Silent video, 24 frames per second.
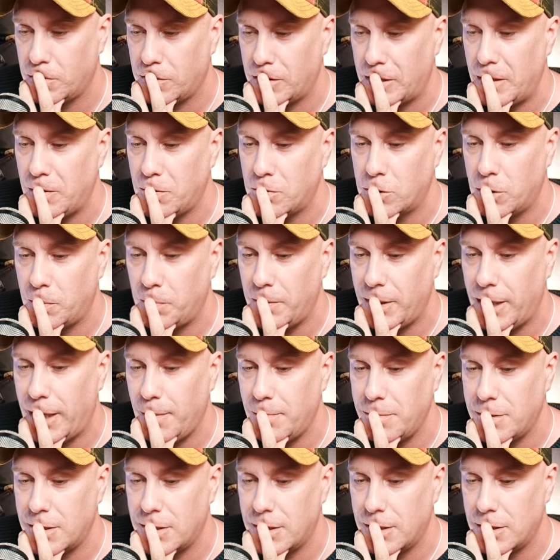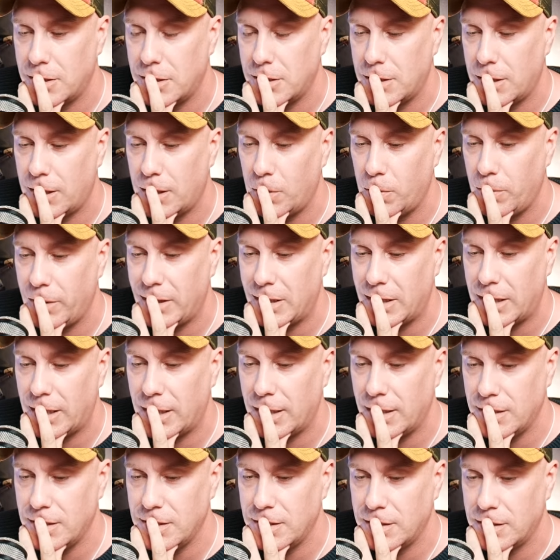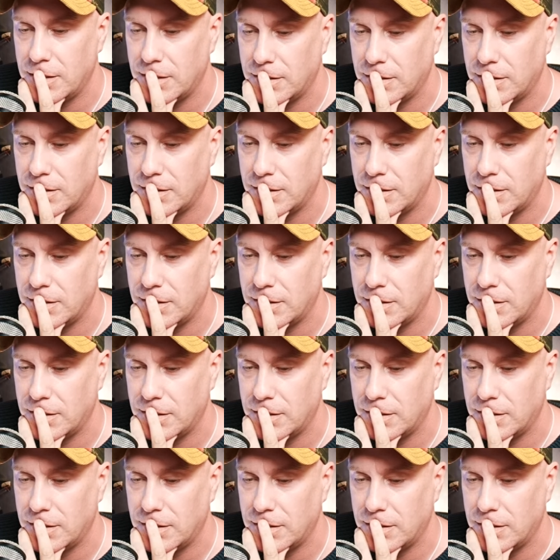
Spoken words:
in group names. This is how we did it.